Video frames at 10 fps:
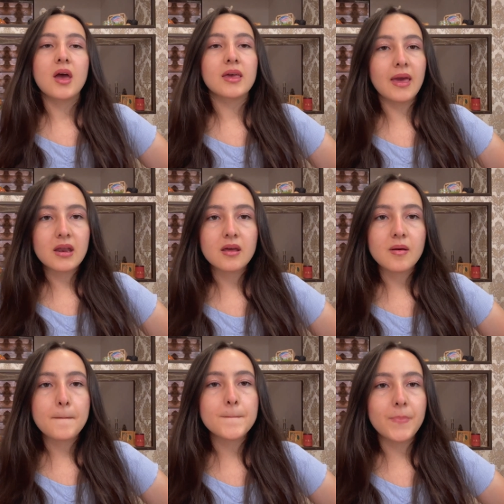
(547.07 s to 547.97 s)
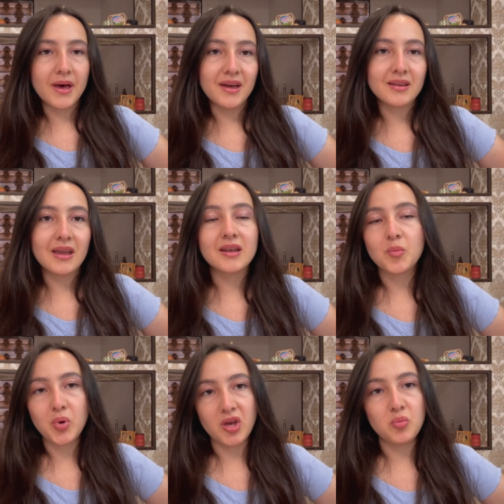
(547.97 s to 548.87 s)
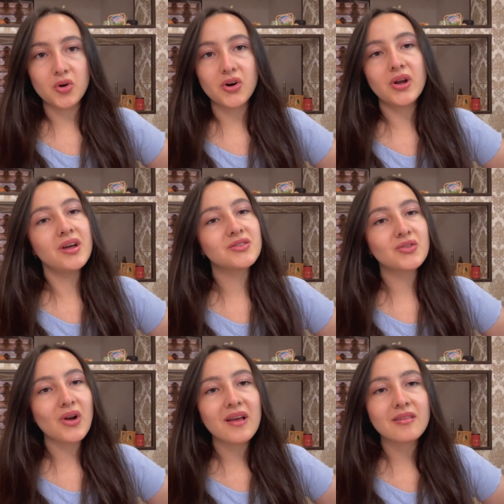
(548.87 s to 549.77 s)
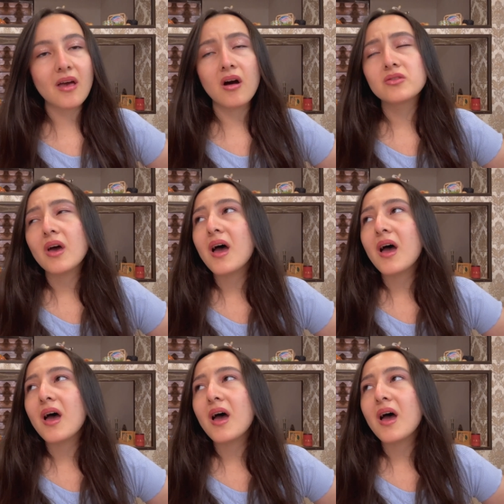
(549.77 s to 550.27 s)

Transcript: get a pen and a paper and write down